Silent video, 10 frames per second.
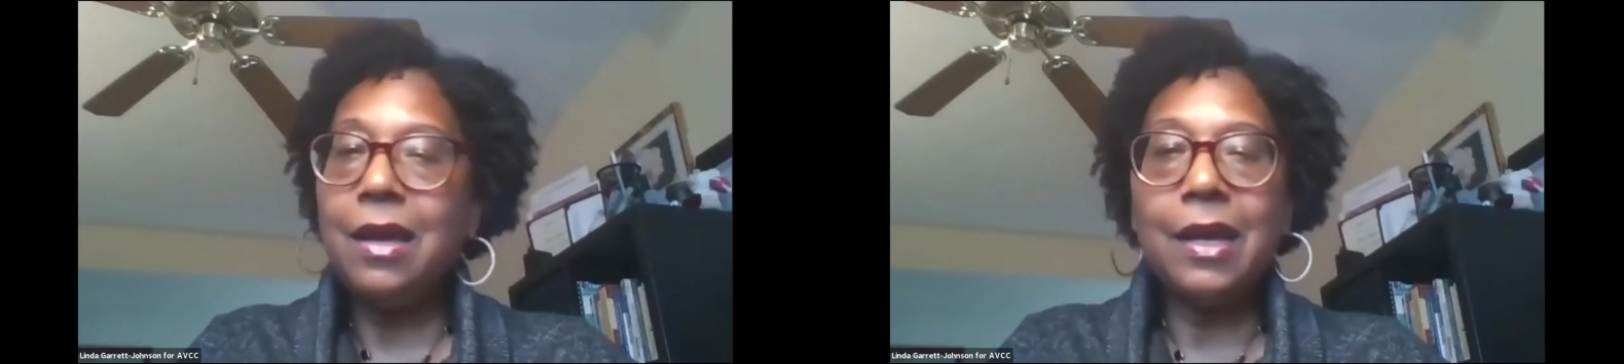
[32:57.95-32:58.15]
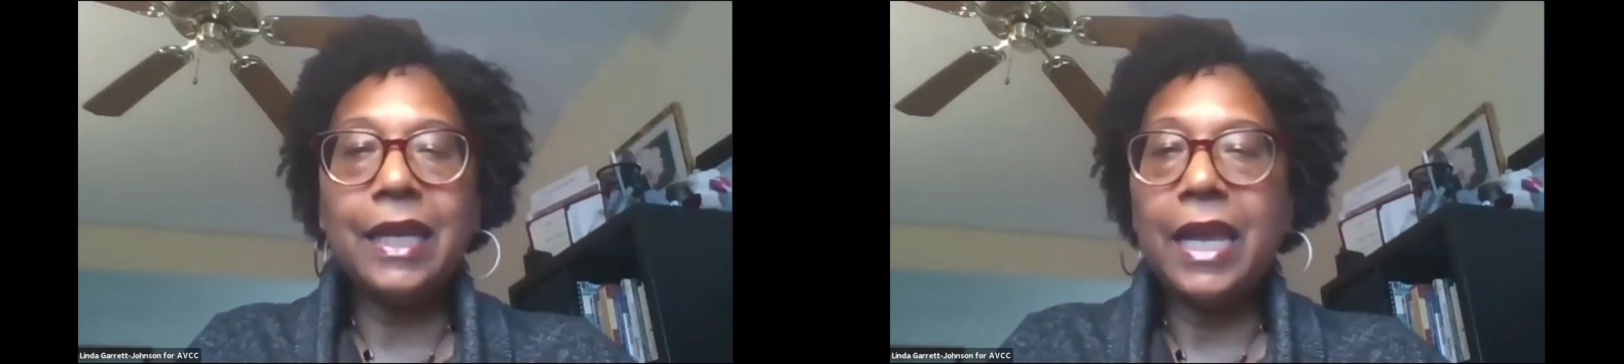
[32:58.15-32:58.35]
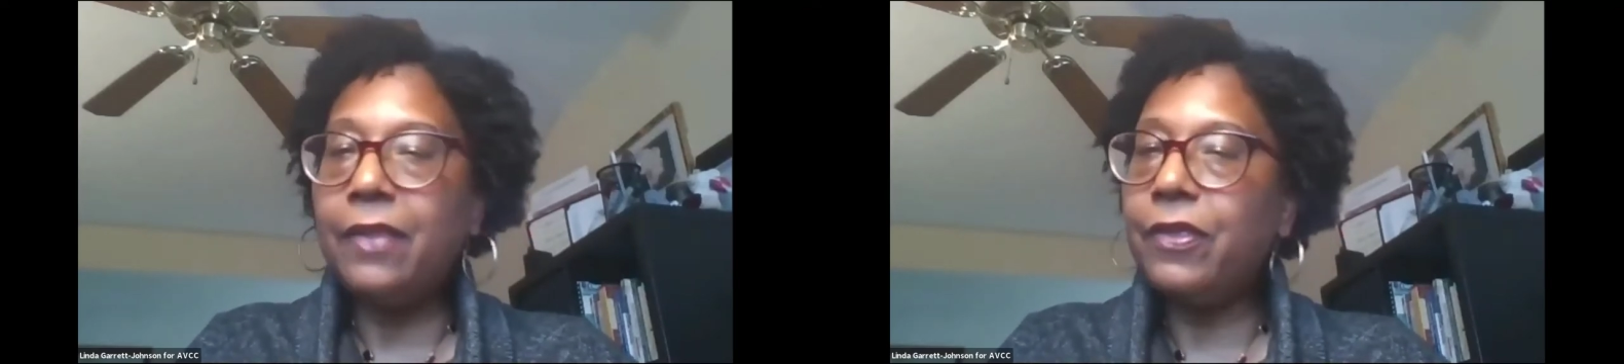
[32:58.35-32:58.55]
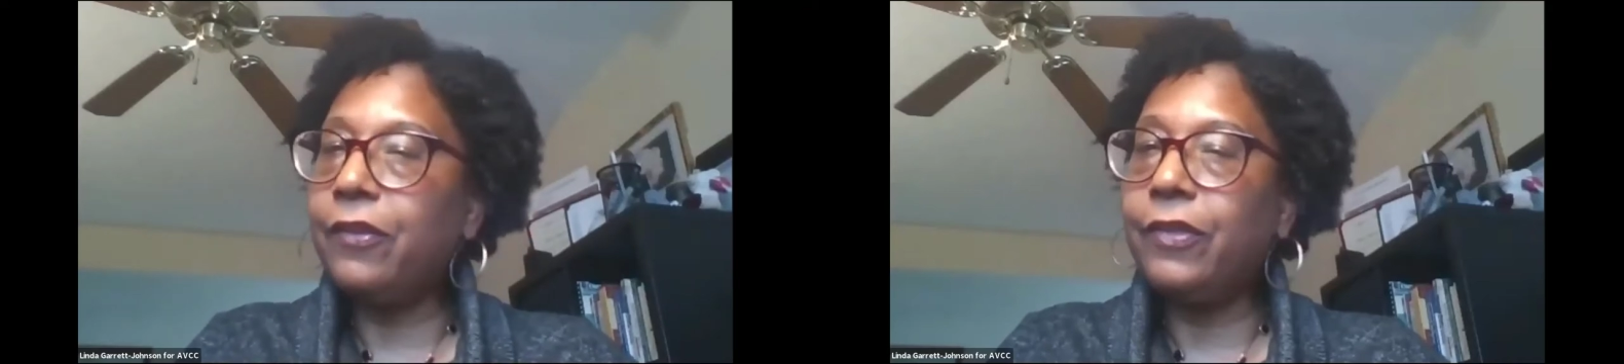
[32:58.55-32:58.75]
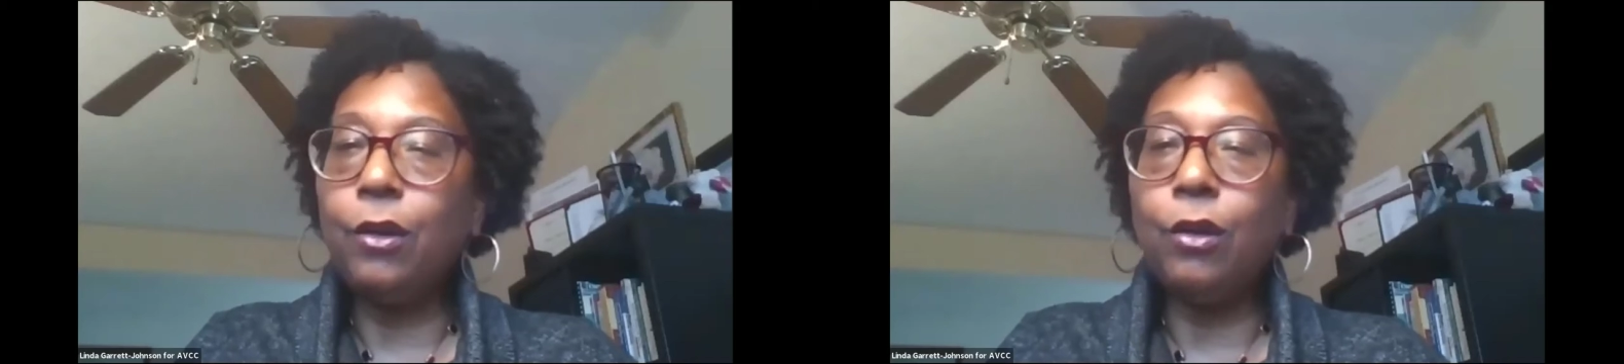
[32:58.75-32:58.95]
again,
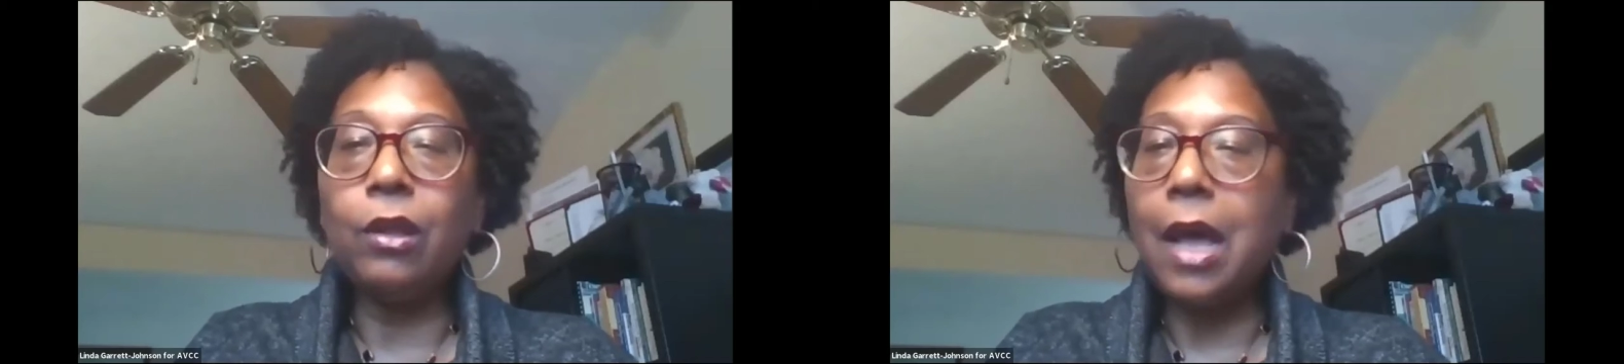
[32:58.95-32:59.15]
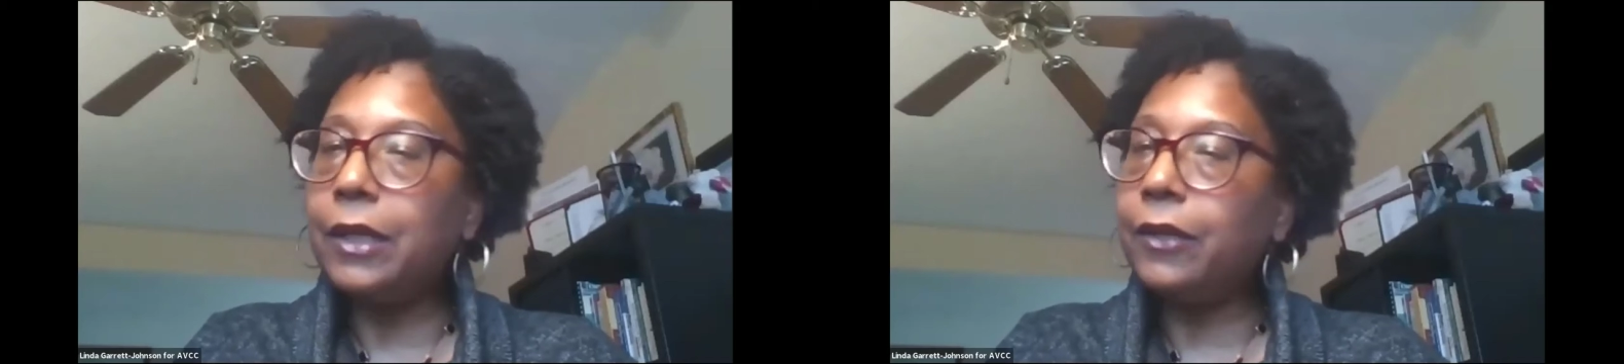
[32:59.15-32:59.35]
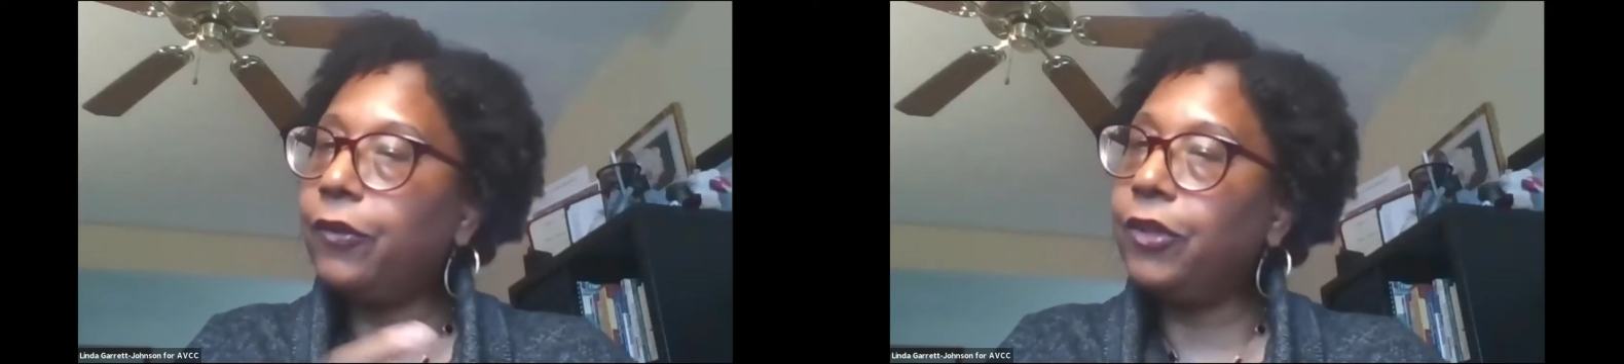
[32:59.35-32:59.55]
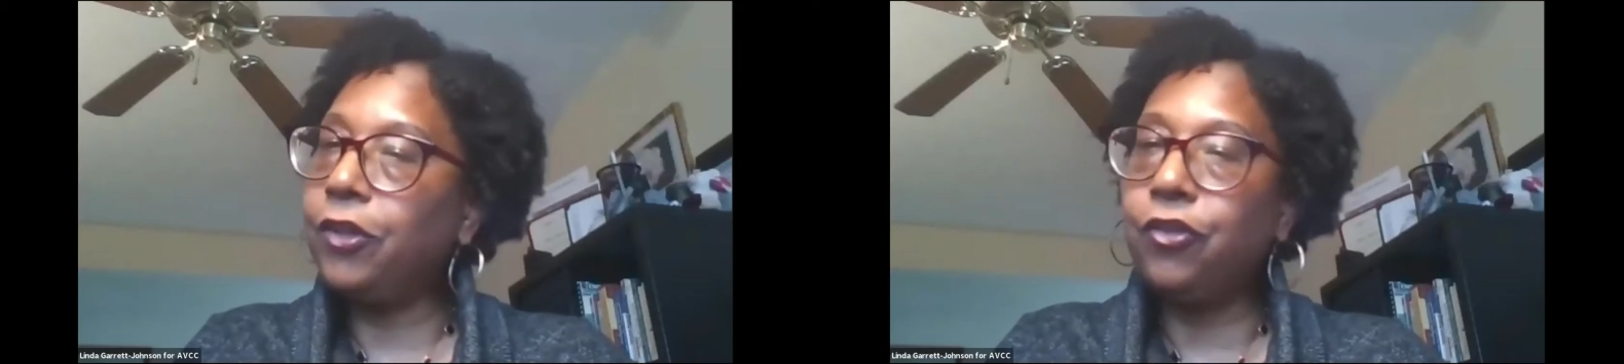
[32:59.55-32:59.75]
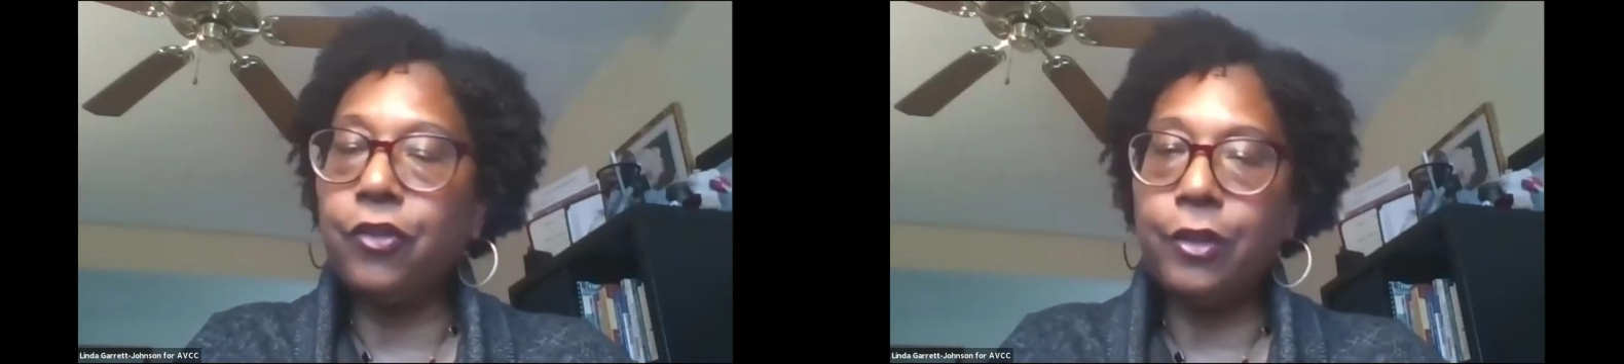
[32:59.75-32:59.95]
there are a lot of
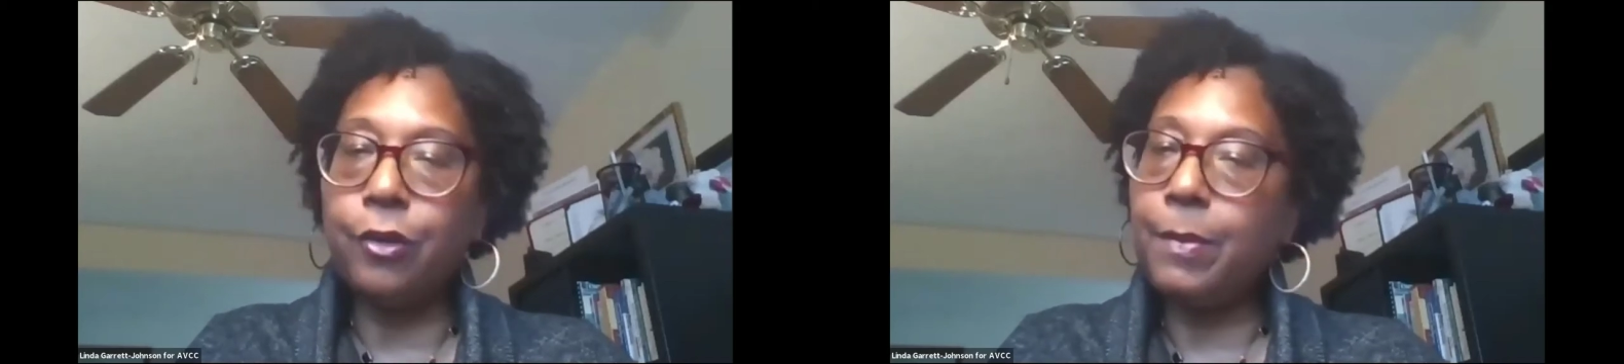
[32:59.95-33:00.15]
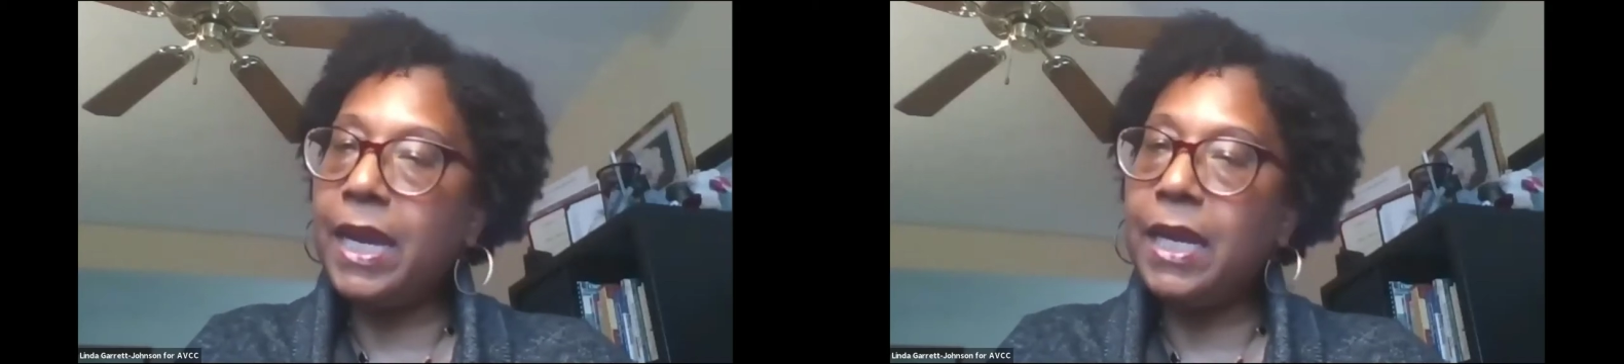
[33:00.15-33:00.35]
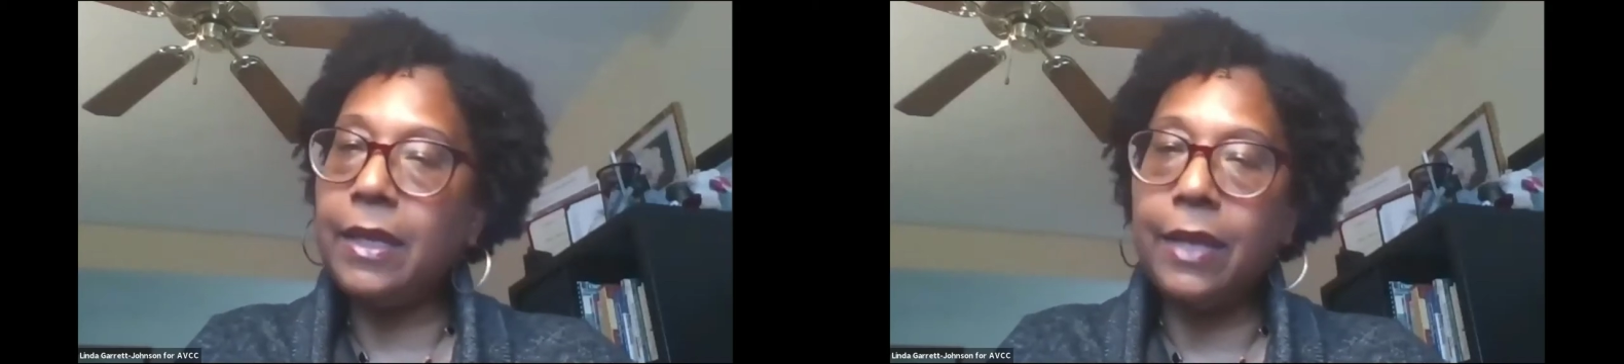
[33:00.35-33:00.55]
decisions that are made